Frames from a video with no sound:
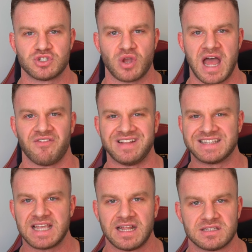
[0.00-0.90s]
to have
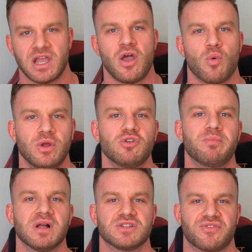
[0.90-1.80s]
intent when you
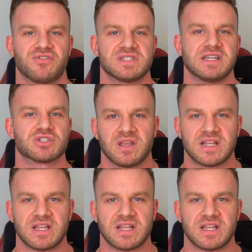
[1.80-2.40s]
build your physiques.